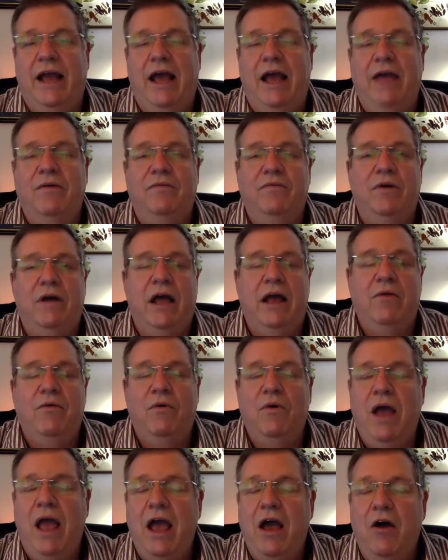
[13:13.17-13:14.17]
I
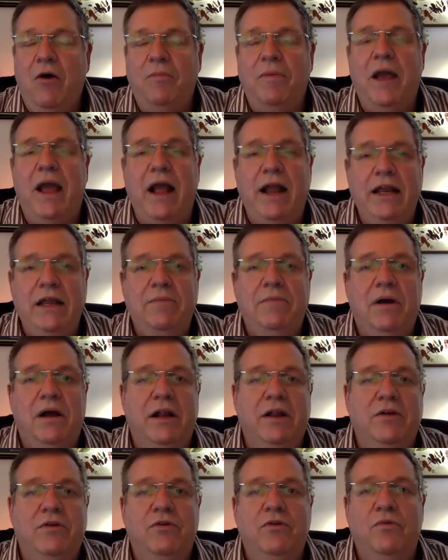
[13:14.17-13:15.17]
will help
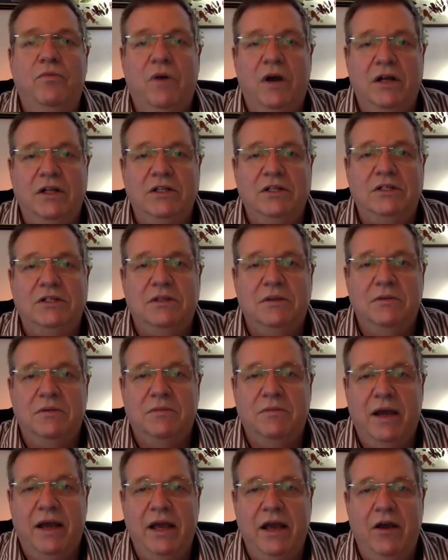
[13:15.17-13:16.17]
anybody who wants
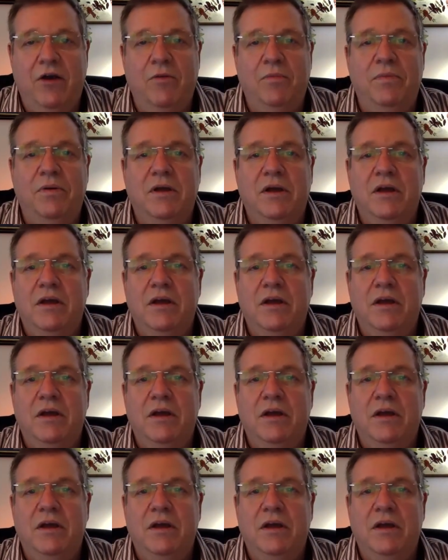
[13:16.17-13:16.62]
my help.